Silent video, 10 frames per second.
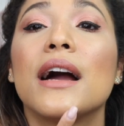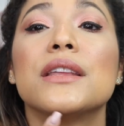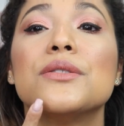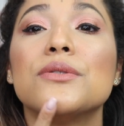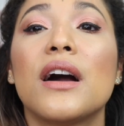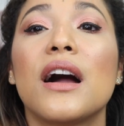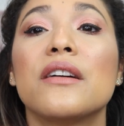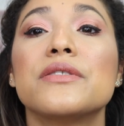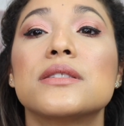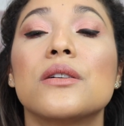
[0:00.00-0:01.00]
I do
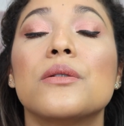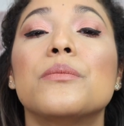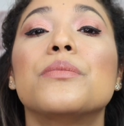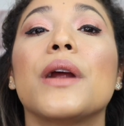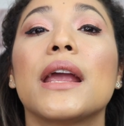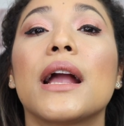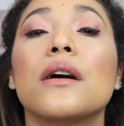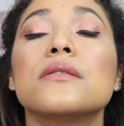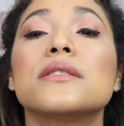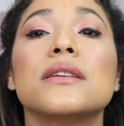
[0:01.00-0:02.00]
have some
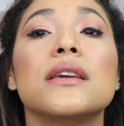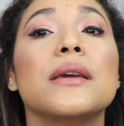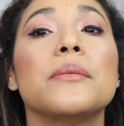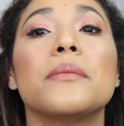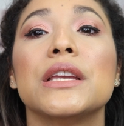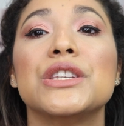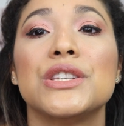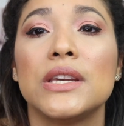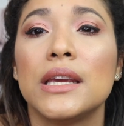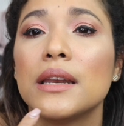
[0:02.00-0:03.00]
breakouts in my
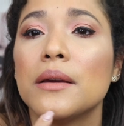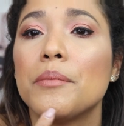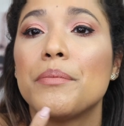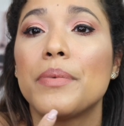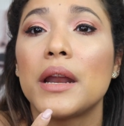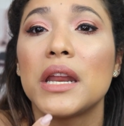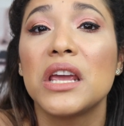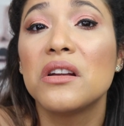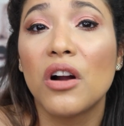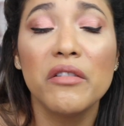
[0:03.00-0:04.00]
chin, but
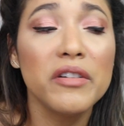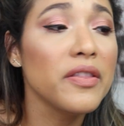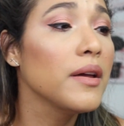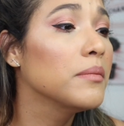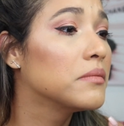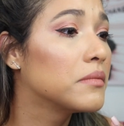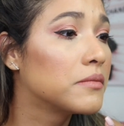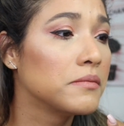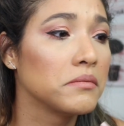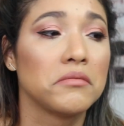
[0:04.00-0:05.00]
it covered
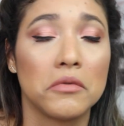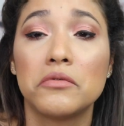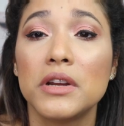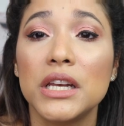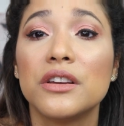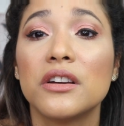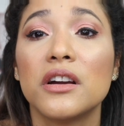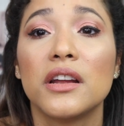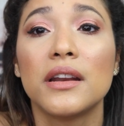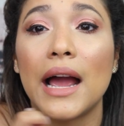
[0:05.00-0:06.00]
them really
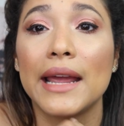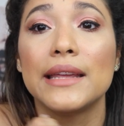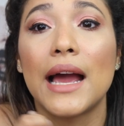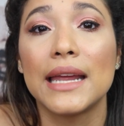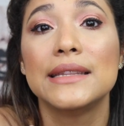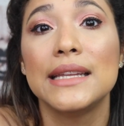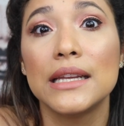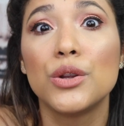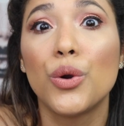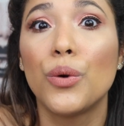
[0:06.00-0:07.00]
good. I, I
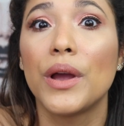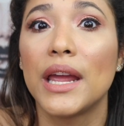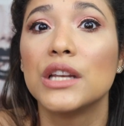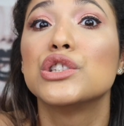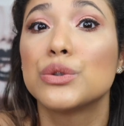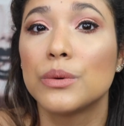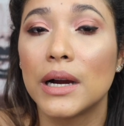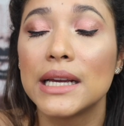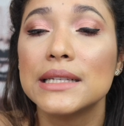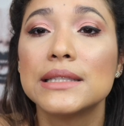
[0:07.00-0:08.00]
did go in
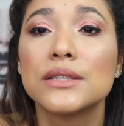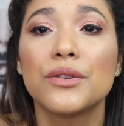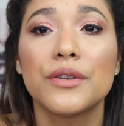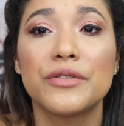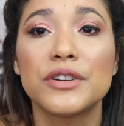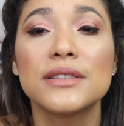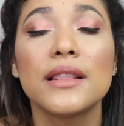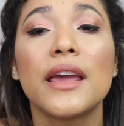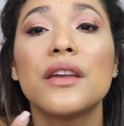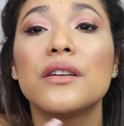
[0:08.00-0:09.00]
twice. So the first
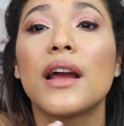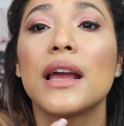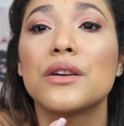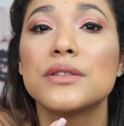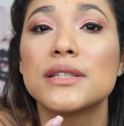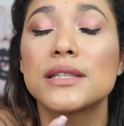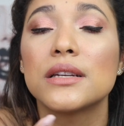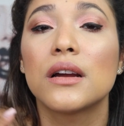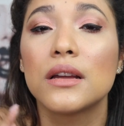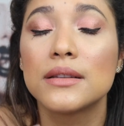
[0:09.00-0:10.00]
layer, I could
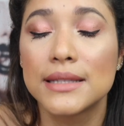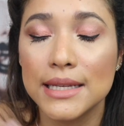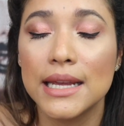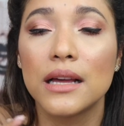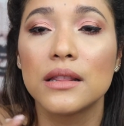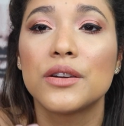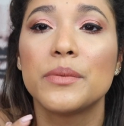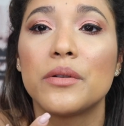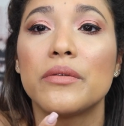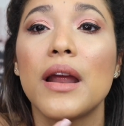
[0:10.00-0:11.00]
still see a little
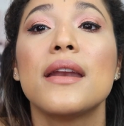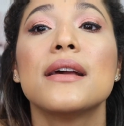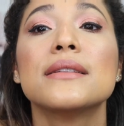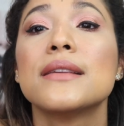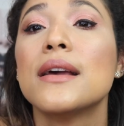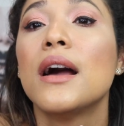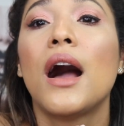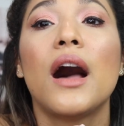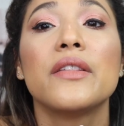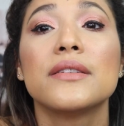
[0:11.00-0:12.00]
bit of redness.
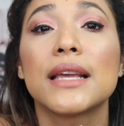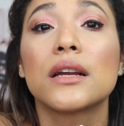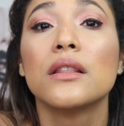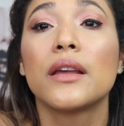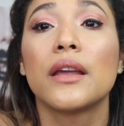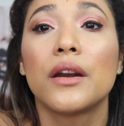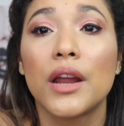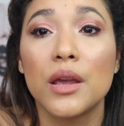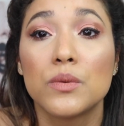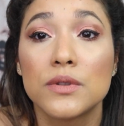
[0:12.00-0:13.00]
On the second layer, it